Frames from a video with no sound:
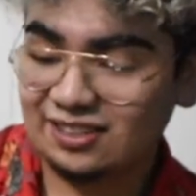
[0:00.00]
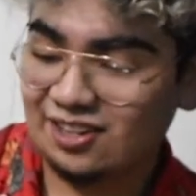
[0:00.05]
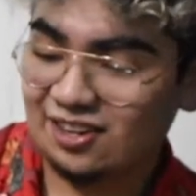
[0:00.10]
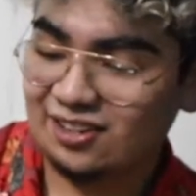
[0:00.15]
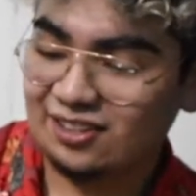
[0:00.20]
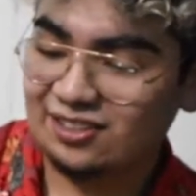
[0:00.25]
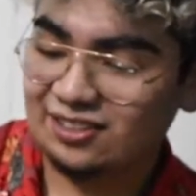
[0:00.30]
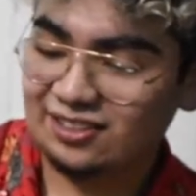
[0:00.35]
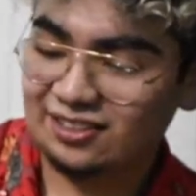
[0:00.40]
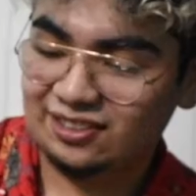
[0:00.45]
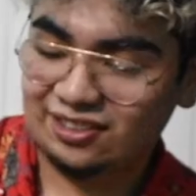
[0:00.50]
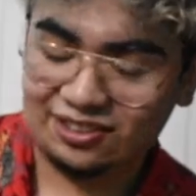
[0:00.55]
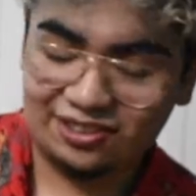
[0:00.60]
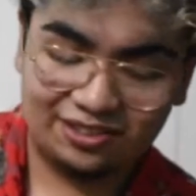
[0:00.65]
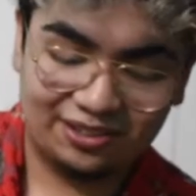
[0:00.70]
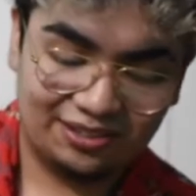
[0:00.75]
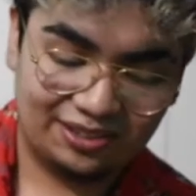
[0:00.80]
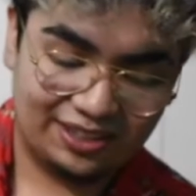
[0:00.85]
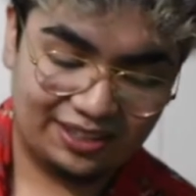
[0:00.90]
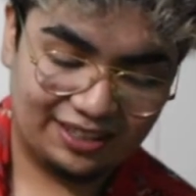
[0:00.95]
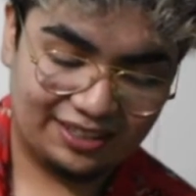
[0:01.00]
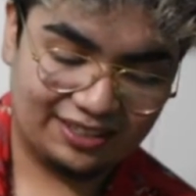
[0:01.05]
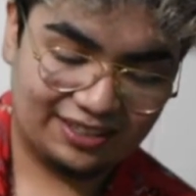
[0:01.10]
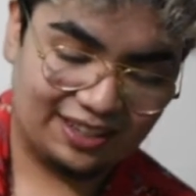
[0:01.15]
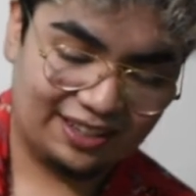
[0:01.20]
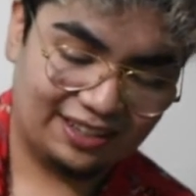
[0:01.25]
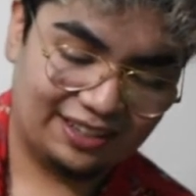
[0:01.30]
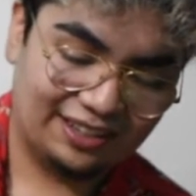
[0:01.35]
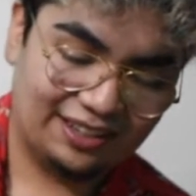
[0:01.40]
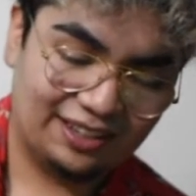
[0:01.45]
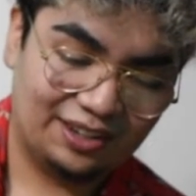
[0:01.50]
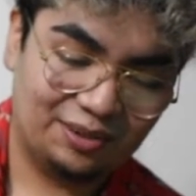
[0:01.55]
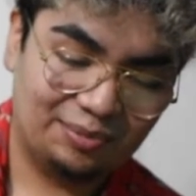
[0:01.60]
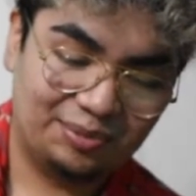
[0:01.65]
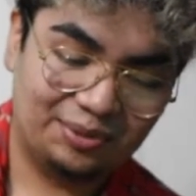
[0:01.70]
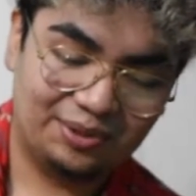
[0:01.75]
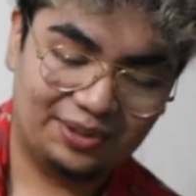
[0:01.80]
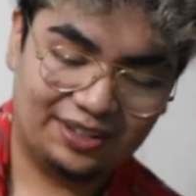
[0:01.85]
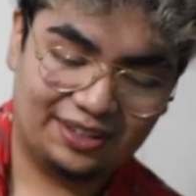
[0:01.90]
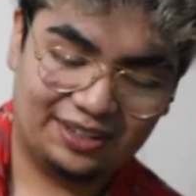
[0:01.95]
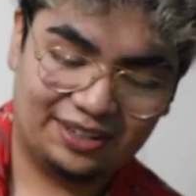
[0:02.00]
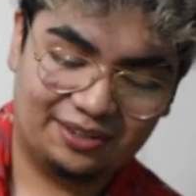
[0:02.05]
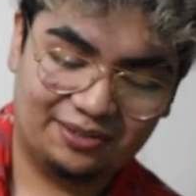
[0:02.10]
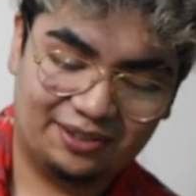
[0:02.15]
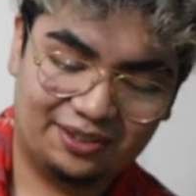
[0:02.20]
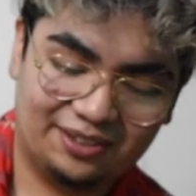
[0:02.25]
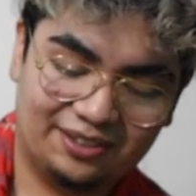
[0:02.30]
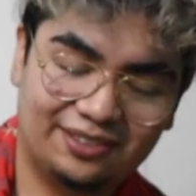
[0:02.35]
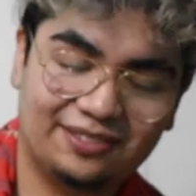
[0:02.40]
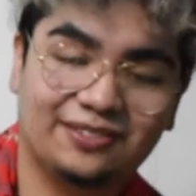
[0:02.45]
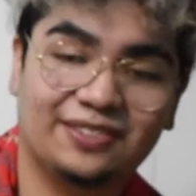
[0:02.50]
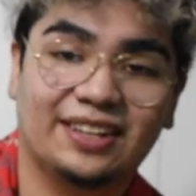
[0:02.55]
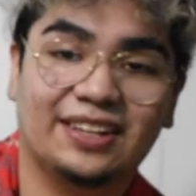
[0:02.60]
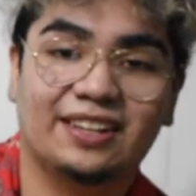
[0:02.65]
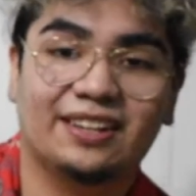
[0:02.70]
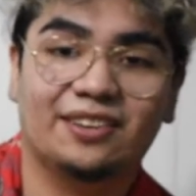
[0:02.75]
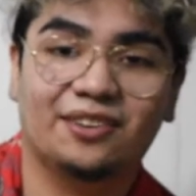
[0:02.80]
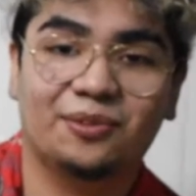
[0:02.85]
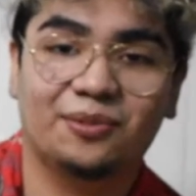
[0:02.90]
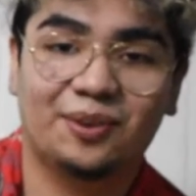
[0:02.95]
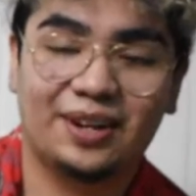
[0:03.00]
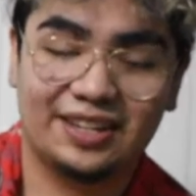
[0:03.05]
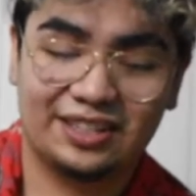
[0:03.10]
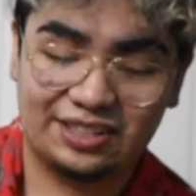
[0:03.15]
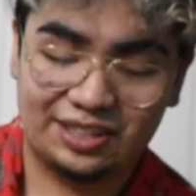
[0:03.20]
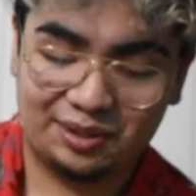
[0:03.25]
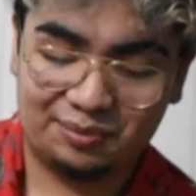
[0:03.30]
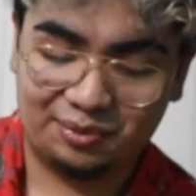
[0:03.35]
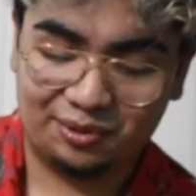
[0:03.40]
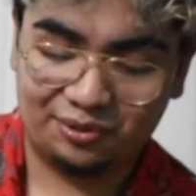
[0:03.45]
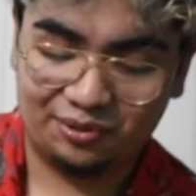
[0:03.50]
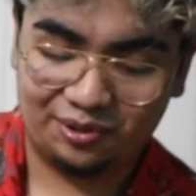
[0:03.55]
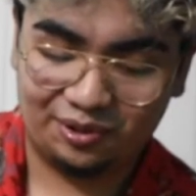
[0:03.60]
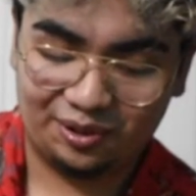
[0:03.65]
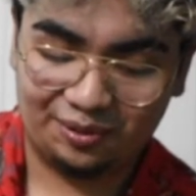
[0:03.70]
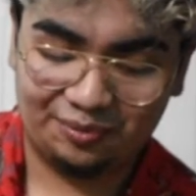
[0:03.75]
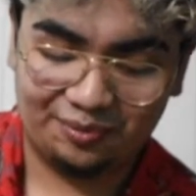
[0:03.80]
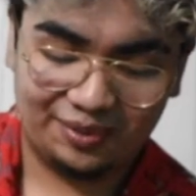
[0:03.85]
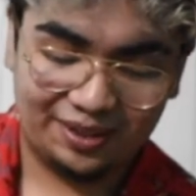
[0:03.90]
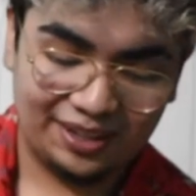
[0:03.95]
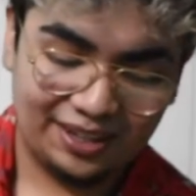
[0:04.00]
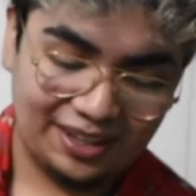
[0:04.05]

toxic to you and is not going to help you in any like way, shape, or form.